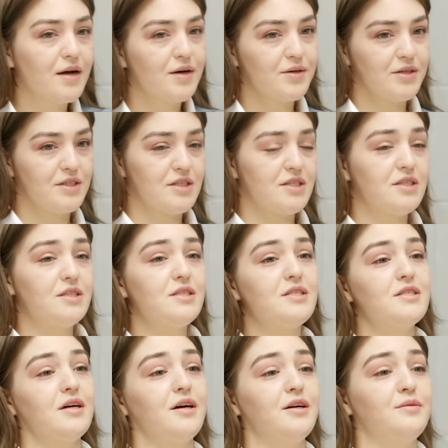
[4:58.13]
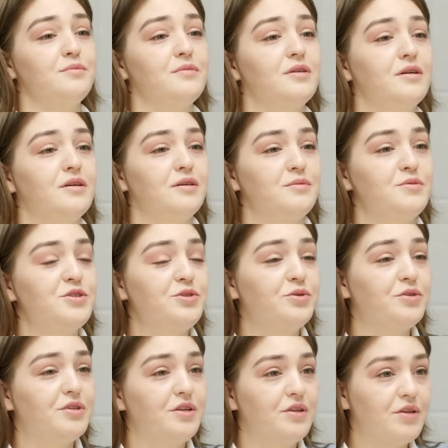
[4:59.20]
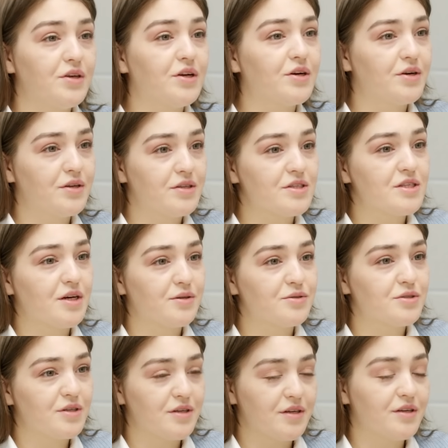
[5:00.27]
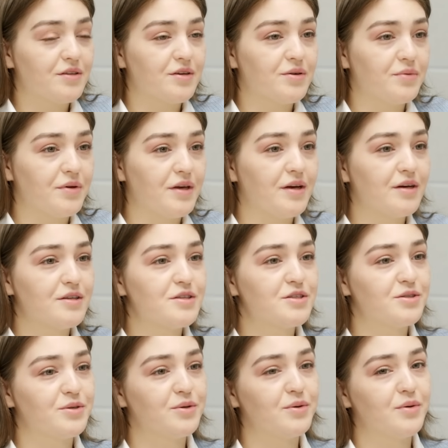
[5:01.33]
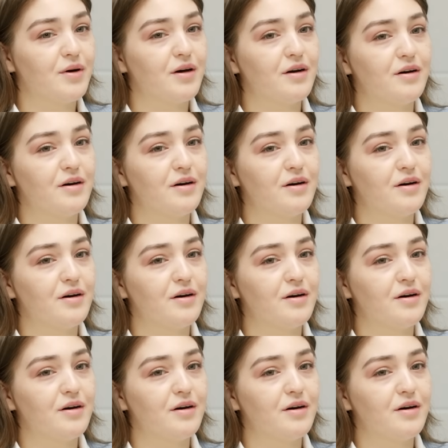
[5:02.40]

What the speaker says: Okay, since I'm a student here in Korea, so